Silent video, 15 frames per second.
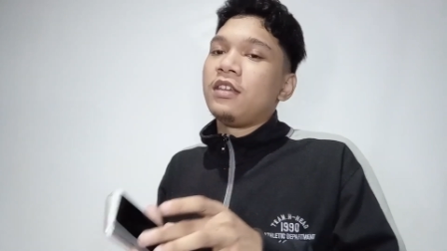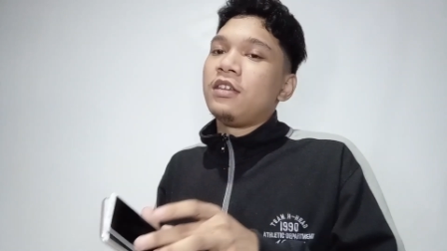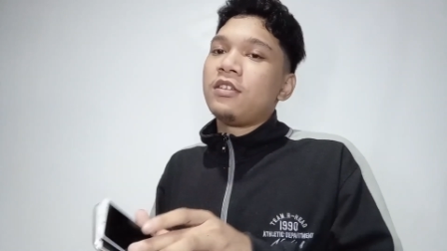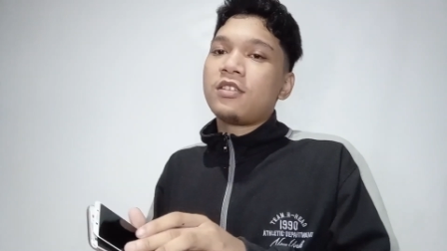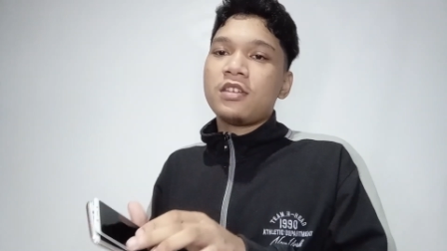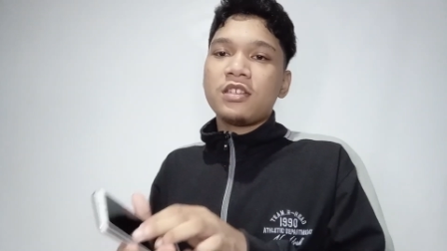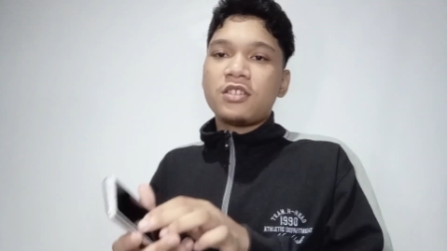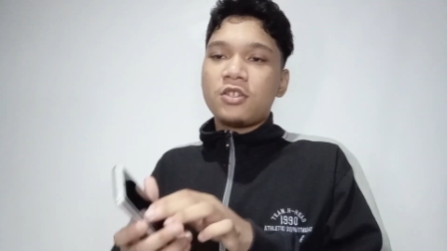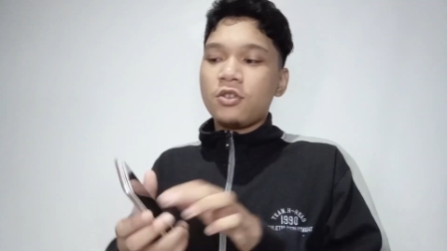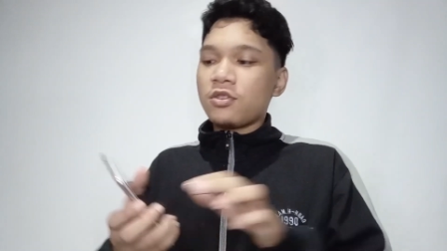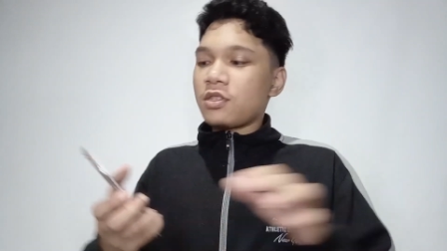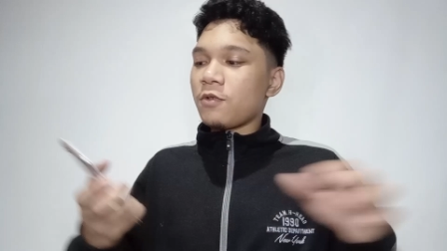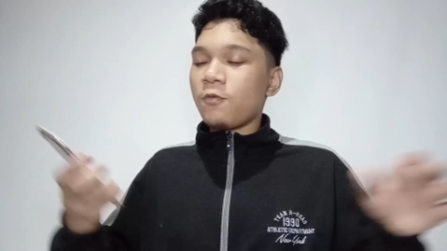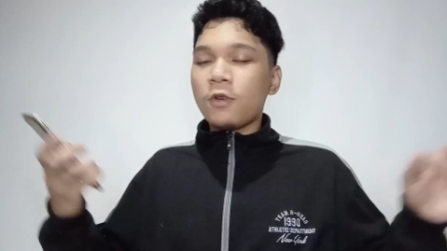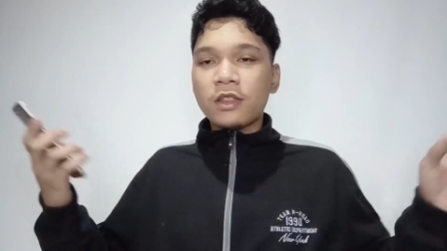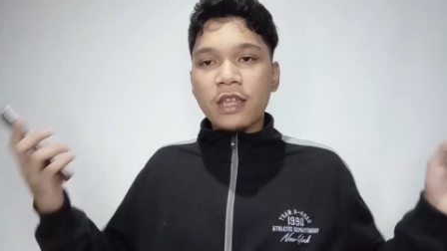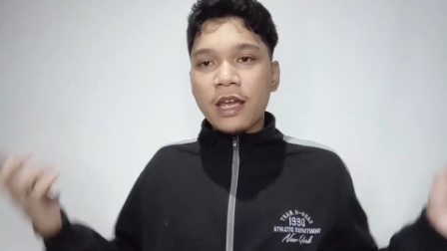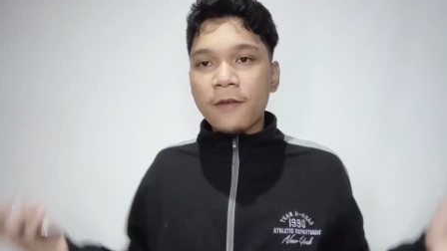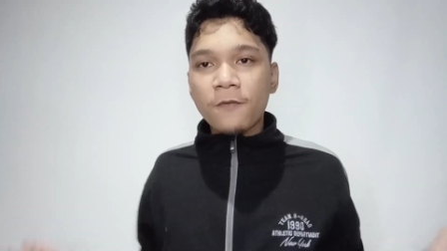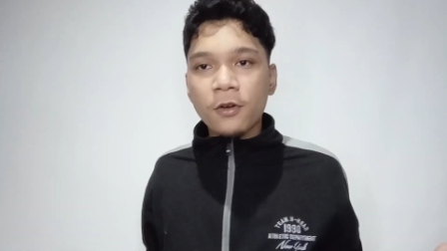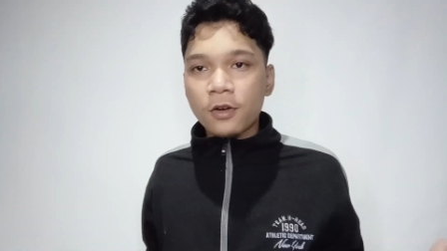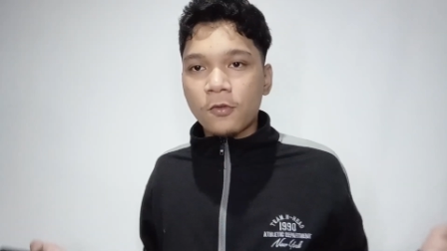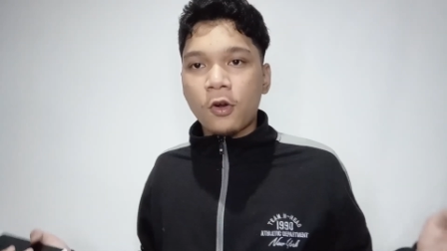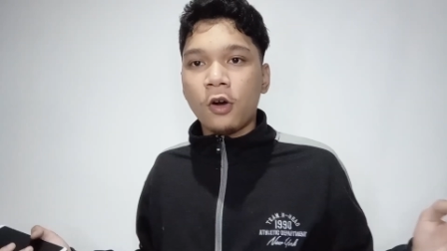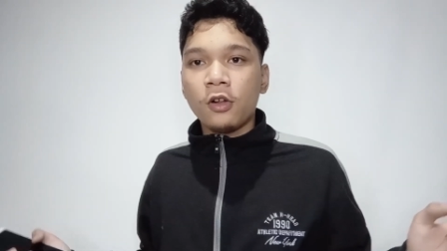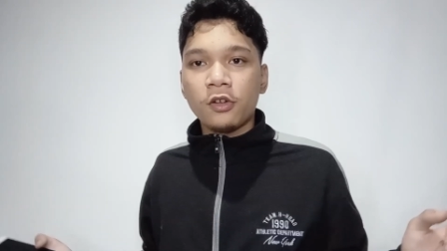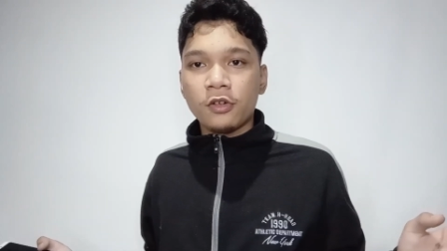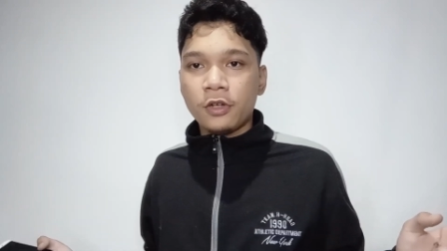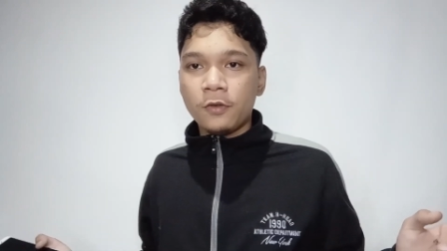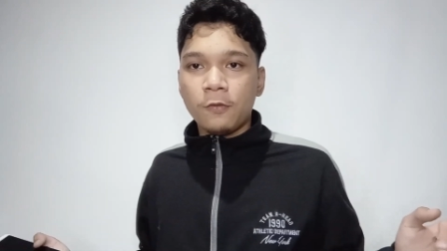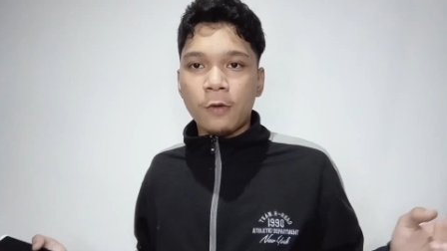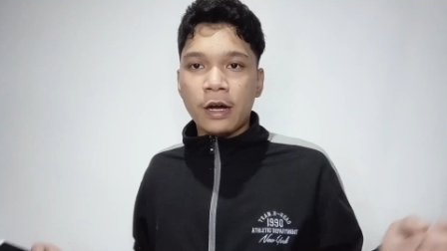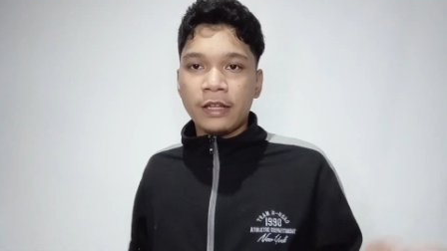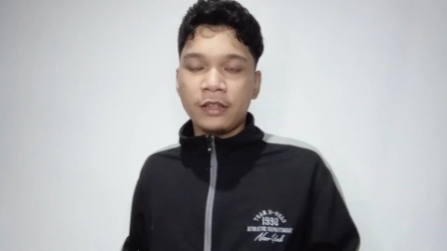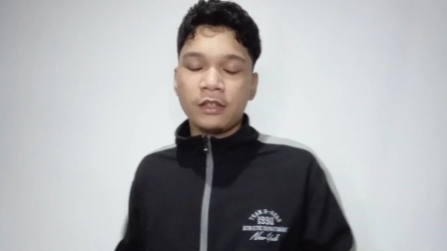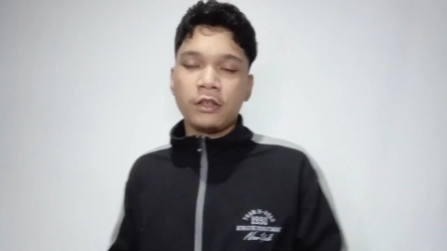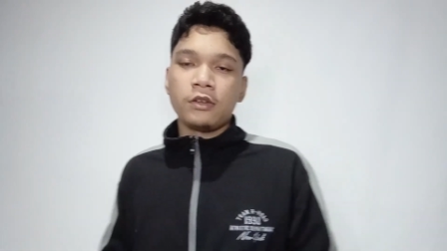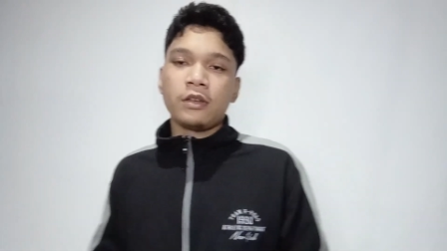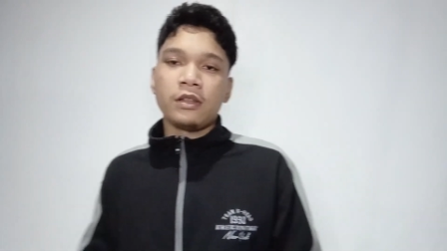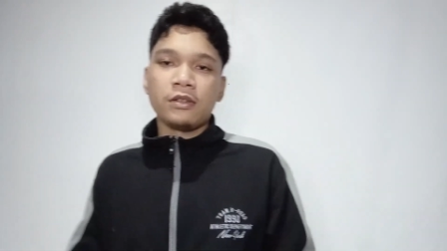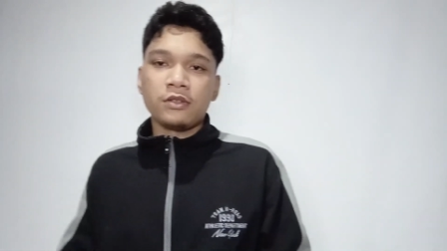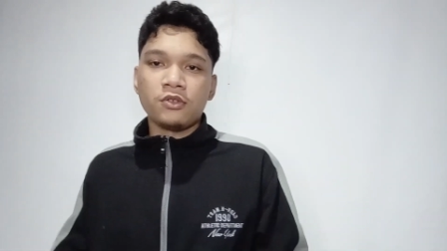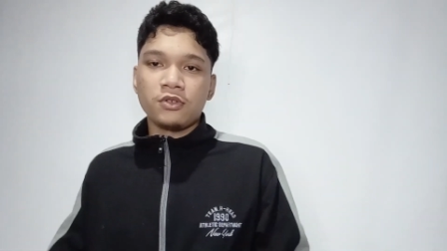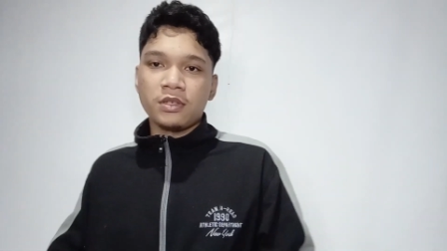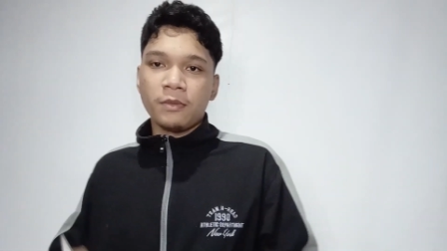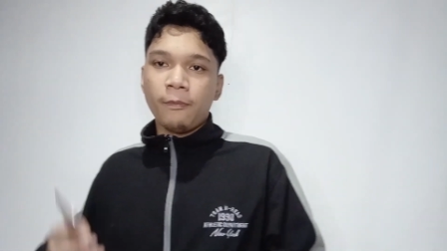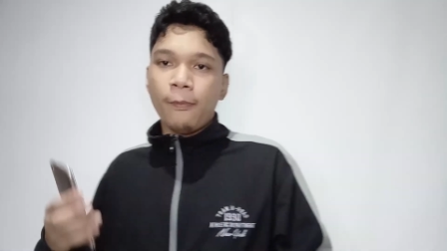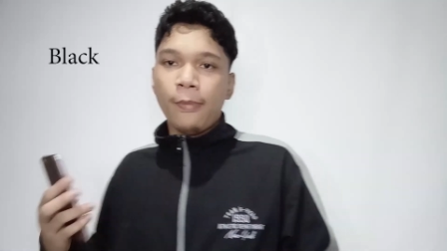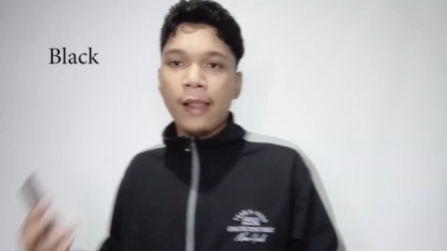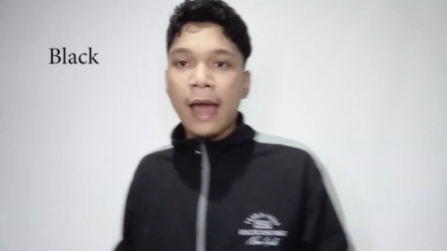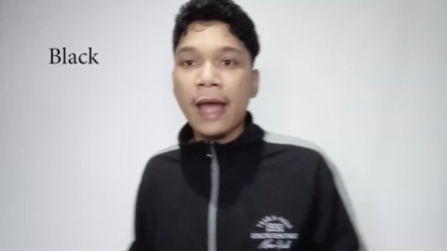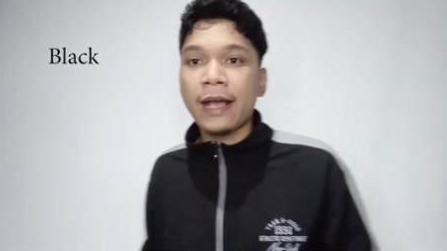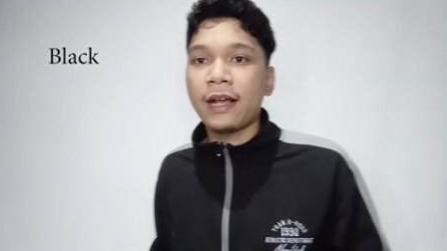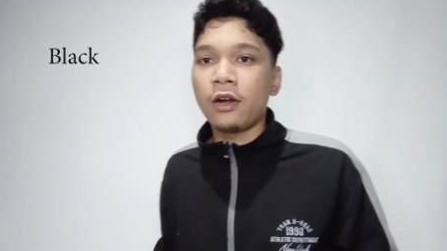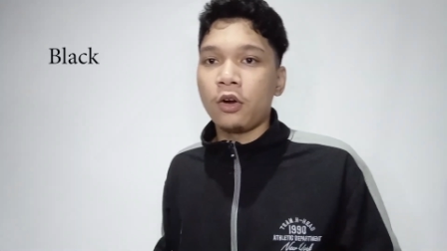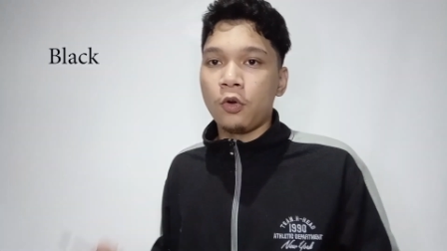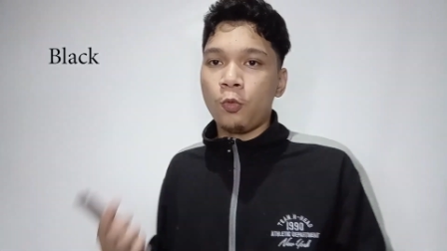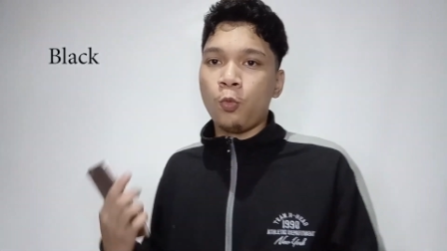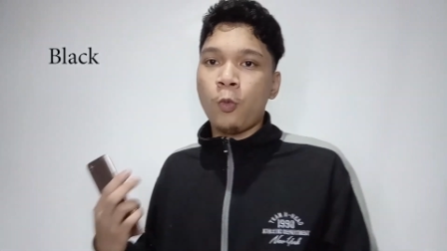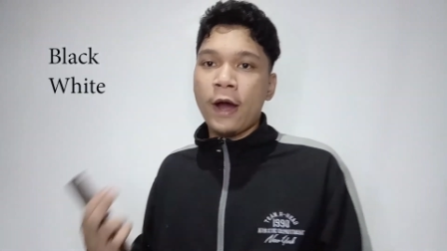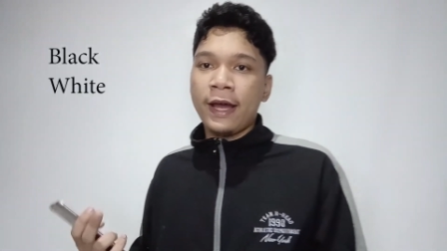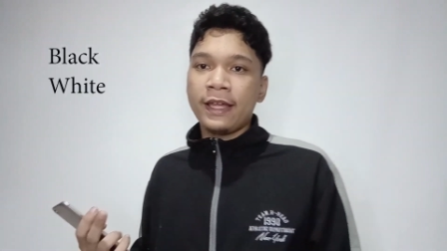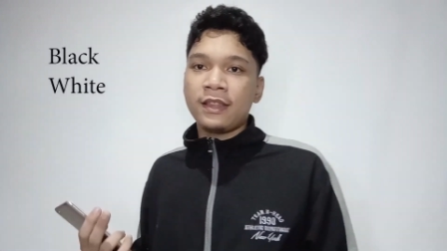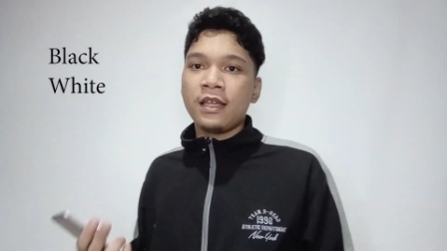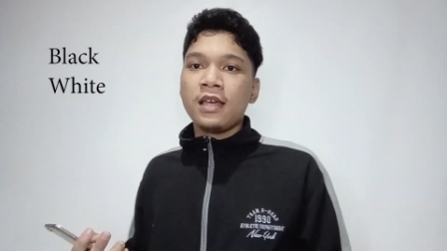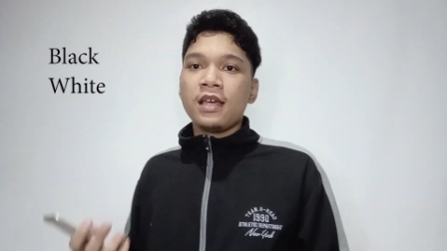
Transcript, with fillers: You can choose it whatever color you want. You can choose black or white.